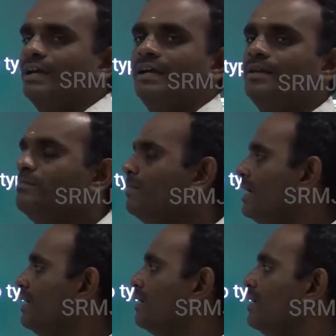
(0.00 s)
In
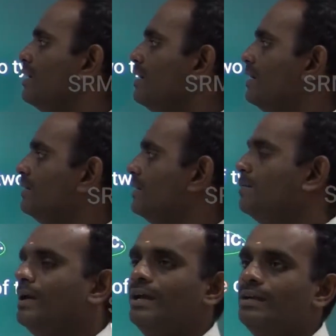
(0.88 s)
male, the
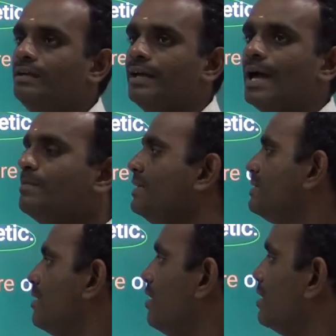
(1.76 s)
male
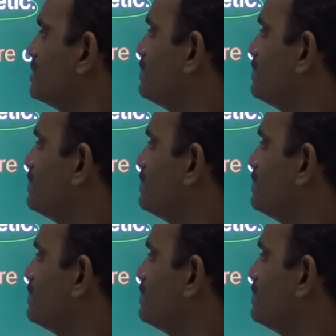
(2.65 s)
gametes or